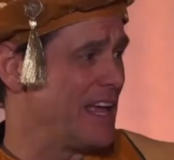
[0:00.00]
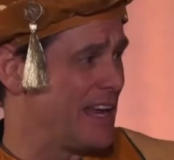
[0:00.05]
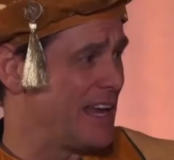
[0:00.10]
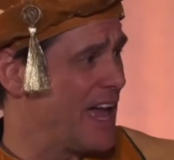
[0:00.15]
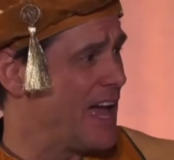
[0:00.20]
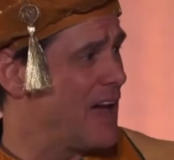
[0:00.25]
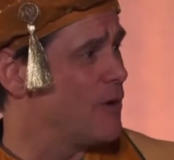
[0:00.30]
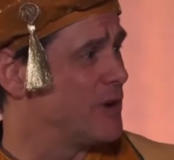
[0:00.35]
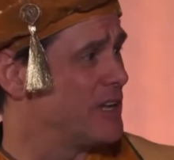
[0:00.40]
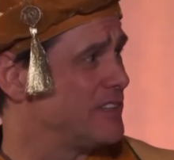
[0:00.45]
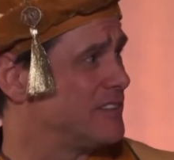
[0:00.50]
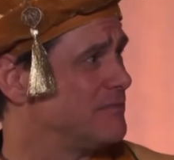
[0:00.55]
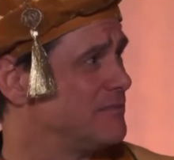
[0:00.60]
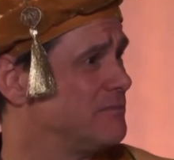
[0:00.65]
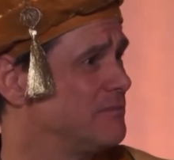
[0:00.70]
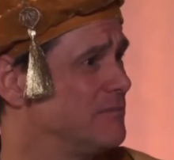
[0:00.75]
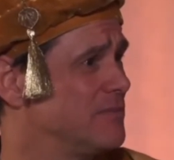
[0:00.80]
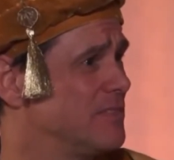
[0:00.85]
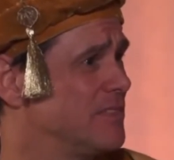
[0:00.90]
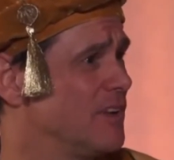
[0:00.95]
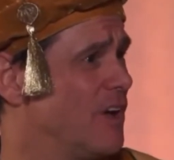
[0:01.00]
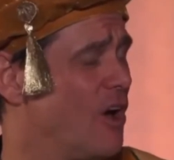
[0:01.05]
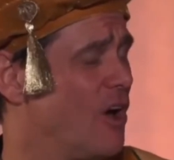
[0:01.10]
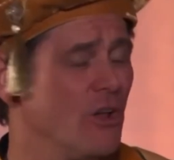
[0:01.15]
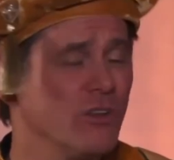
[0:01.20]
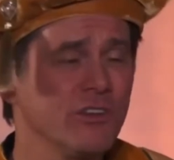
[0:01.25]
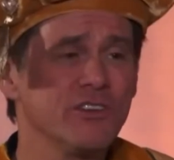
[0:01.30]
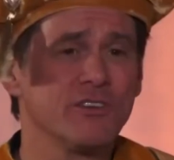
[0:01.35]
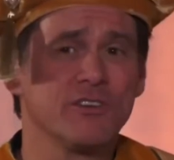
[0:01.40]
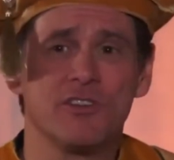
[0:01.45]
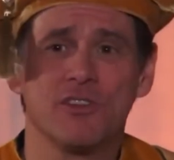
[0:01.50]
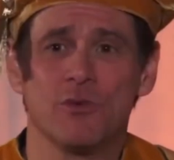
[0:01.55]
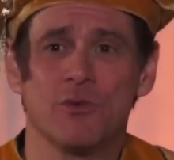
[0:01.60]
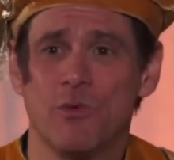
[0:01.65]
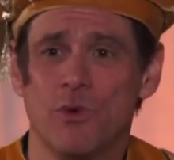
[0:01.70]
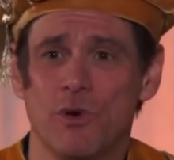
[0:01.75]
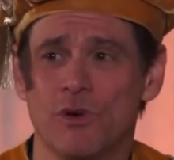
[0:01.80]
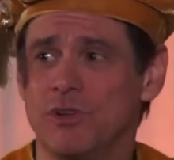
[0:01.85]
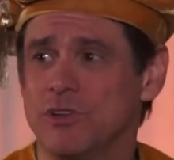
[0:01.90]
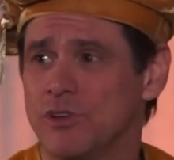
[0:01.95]
and how it altered the
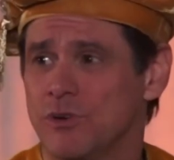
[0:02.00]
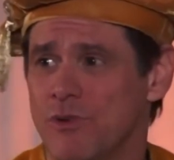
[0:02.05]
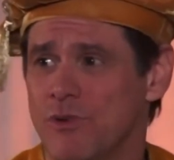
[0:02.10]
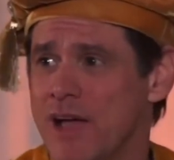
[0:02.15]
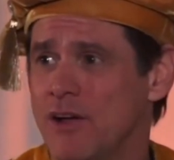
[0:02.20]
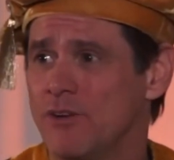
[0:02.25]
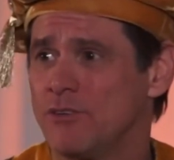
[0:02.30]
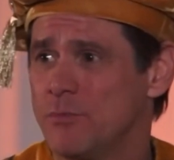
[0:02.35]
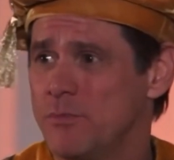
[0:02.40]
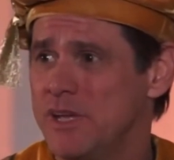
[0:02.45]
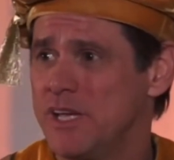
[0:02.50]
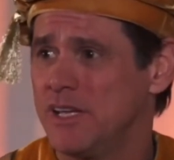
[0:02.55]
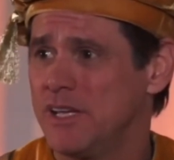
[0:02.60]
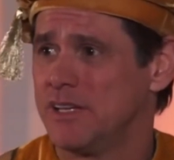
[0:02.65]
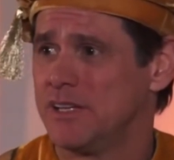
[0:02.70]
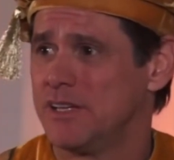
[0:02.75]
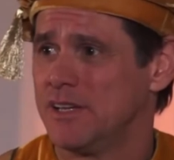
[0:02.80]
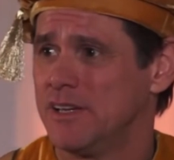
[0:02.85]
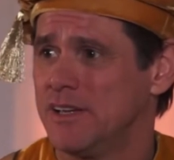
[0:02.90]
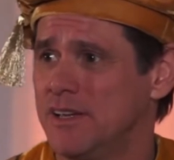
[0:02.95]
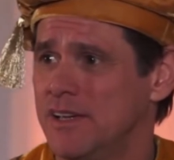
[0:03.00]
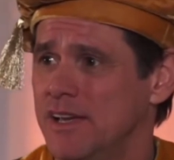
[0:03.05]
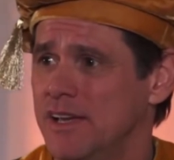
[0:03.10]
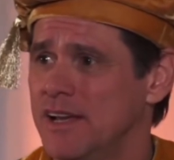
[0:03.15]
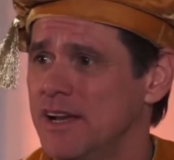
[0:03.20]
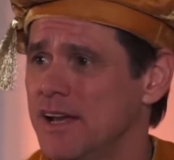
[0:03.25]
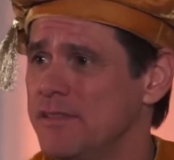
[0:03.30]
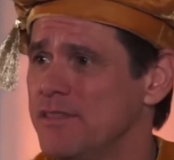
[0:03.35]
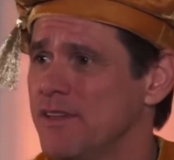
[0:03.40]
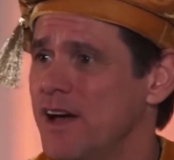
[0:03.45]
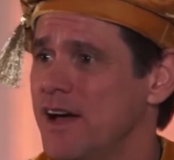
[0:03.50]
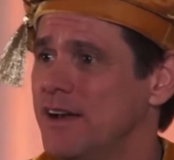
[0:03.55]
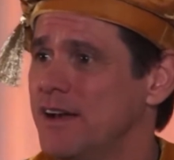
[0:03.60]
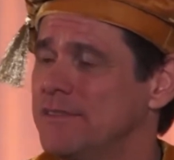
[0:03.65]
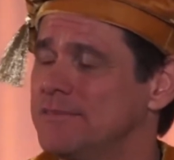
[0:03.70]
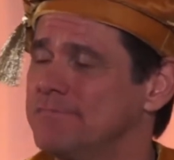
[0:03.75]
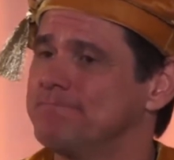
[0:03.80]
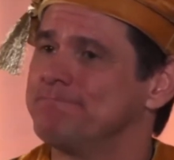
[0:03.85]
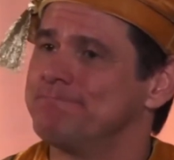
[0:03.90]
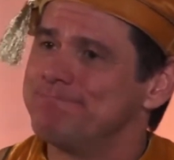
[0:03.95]
world around me. And I
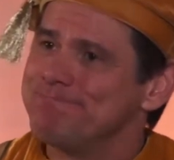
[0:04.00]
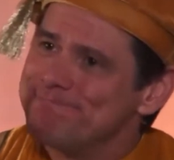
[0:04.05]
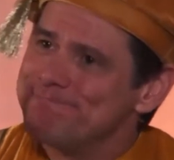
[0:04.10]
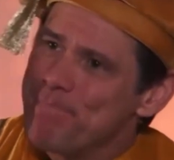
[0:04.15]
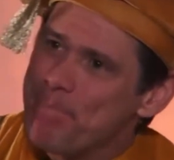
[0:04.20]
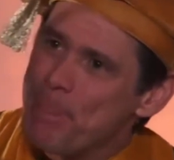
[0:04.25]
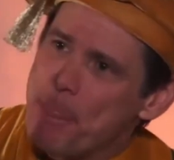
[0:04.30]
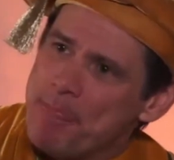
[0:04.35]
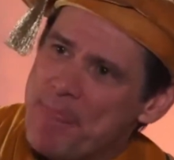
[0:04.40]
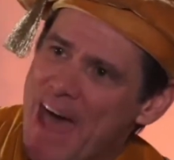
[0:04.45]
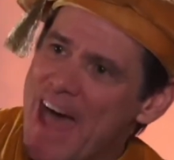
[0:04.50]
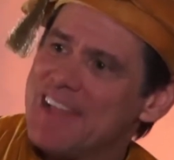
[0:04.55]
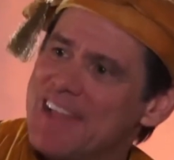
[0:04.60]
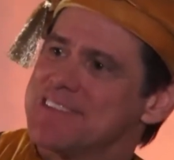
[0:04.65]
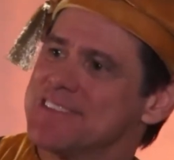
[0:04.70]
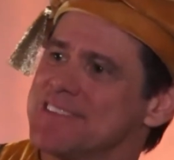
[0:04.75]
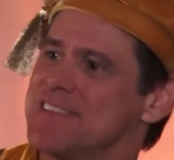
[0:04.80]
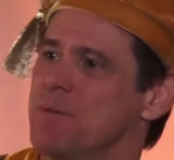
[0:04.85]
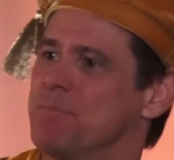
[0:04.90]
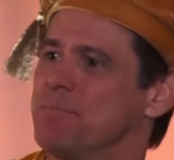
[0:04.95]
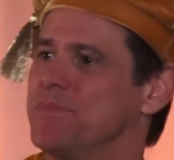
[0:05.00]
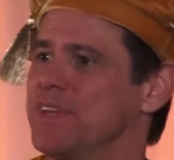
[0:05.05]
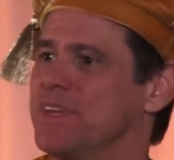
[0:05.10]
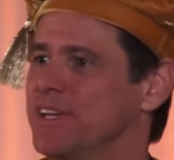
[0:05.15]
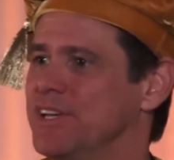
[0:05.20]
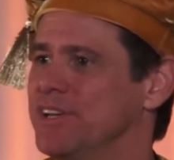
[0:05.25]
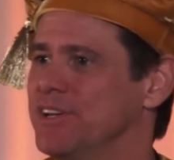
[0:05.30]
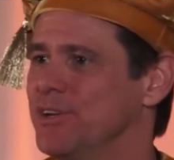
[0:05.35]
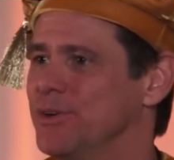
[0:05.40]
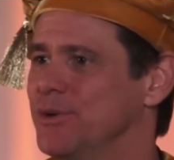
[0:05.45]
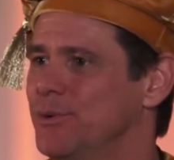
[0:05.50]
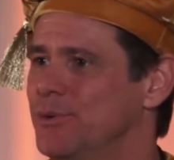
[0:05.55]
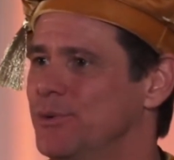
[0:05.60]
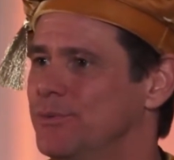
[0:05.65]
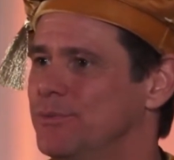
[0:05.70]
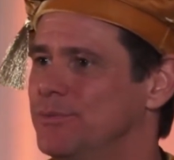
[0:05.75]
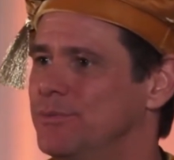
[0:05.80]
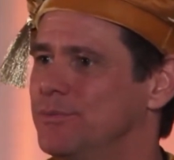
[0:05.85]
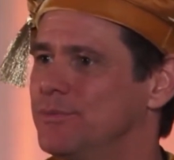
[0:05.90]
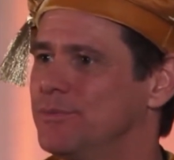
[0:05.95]
thought, that's something to do.